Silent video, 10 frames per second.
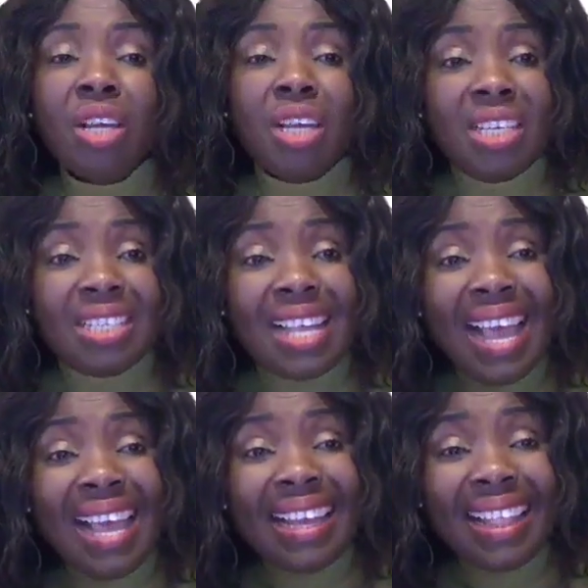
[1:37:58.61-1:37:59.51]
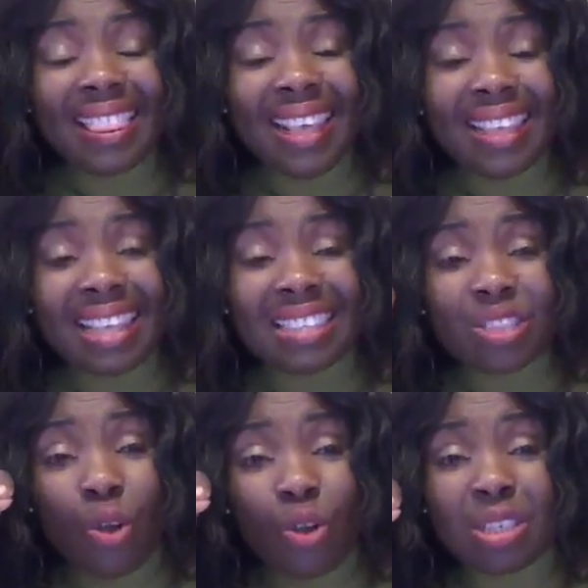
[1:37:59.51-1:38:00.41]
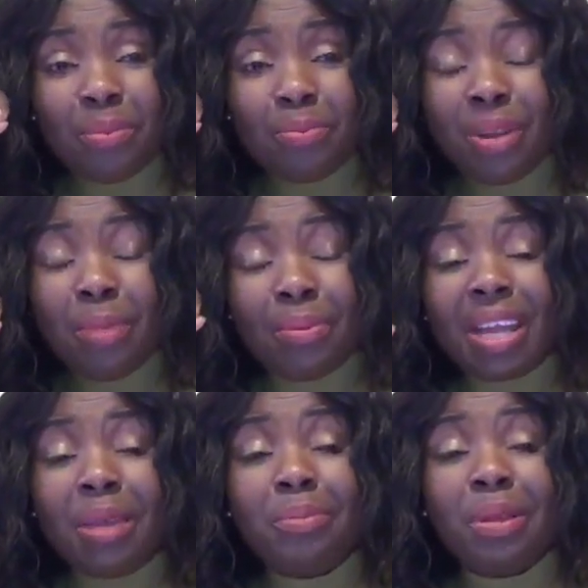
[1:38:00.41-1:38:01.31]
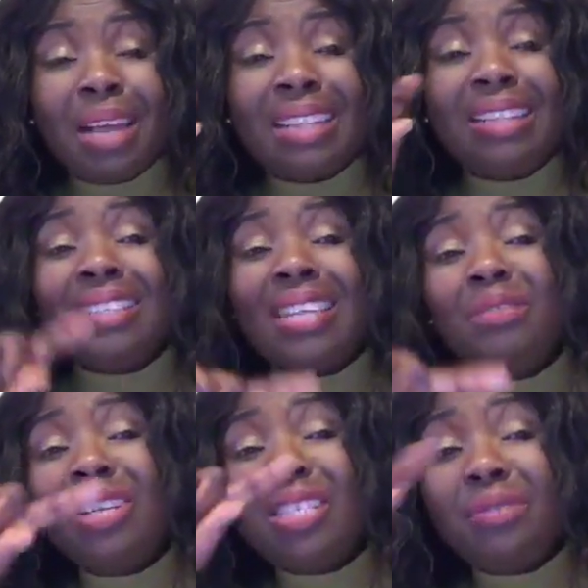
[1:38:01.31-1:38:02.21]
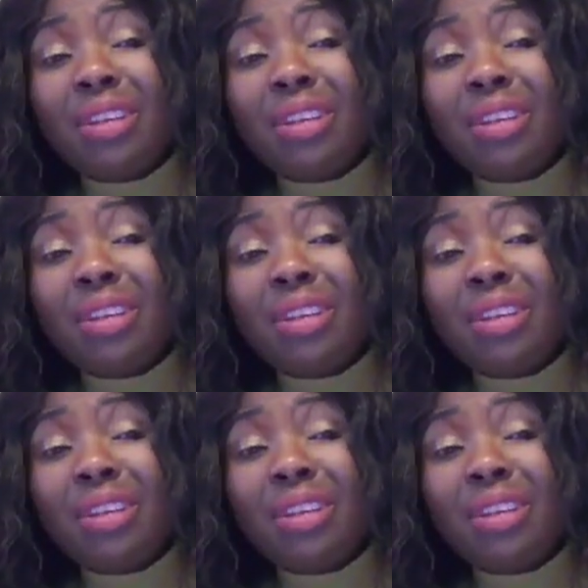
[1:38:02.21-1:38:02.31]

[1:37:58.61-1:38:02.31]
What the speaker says: Is there anything that is causing blame, bringing blame, that the devil is even